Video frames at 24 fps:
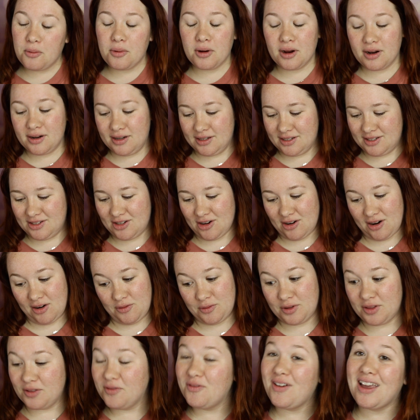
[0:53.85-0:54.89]
We're gonna start
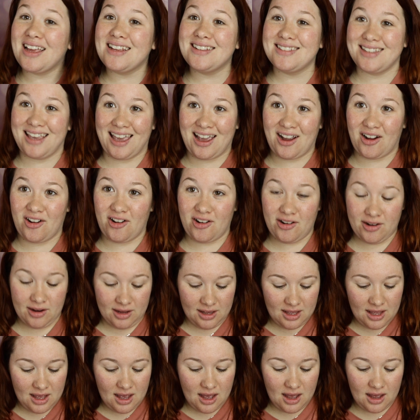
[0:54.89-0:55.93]
off with face care.
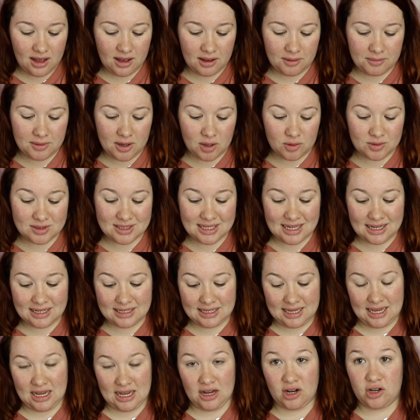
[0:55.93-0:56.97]
No,
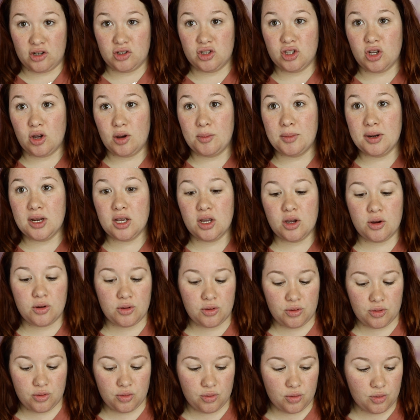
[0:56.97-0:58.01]
skincare. So I'm gonna go
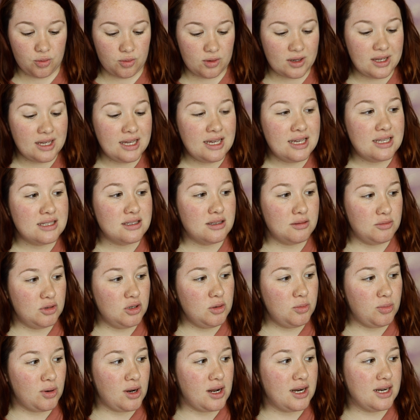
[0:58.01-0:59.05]
through some new
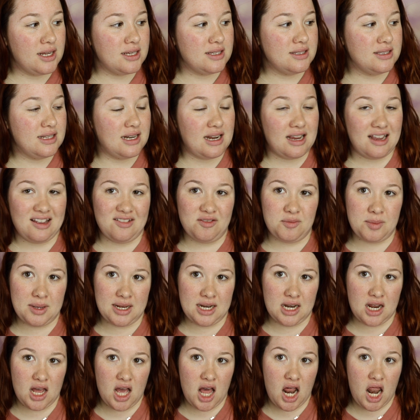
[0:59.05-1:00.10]
products that I have
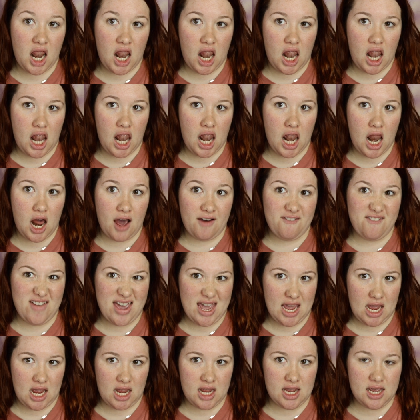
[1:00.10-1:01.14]
been
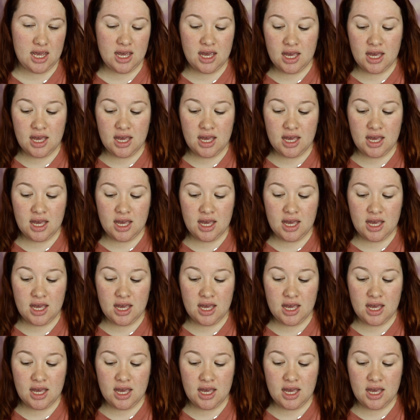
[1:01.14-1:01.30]
loving.